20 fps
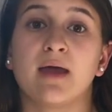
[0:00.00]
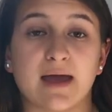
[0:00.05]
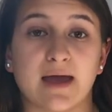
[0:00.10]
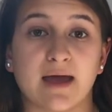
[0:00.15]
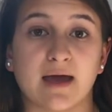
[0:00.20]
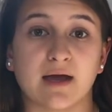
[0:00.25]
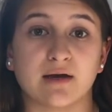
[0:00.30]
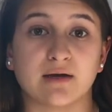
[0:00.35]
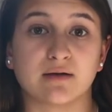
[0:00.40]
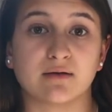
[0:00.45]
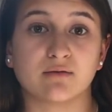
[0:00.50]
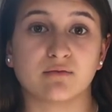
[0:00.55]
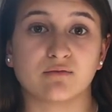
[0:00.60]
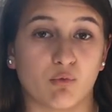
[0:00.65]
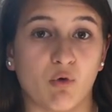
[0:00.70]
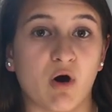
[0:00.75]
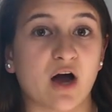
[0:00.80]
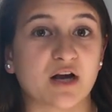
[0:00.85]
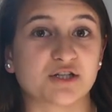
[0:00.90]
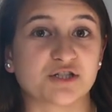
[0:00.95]
and
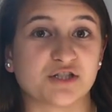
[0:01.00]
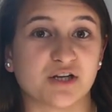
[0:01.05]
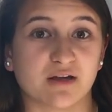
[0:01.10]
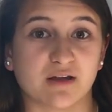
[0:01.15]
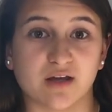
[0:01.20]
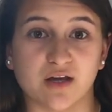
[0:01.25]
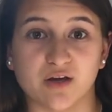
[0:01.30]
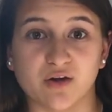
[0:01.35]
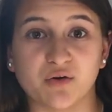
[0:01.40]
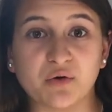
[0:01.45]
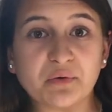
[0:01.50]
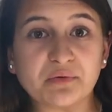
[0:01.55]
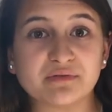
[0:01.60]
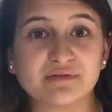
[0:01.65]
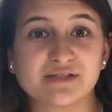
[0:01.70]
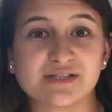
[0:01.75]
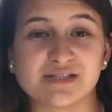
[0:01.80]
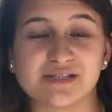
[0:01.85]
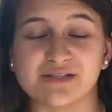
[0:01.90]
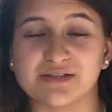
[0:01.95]
watching you
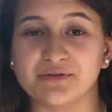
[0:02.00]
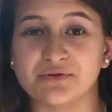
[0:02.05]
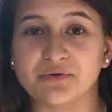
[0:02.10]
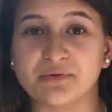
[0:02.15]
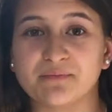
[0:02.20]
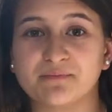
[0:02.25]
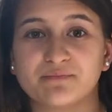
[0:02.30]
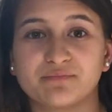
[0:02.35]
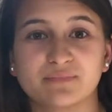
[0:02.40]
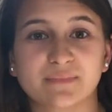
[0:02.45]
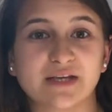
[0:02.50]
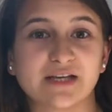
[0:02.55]
to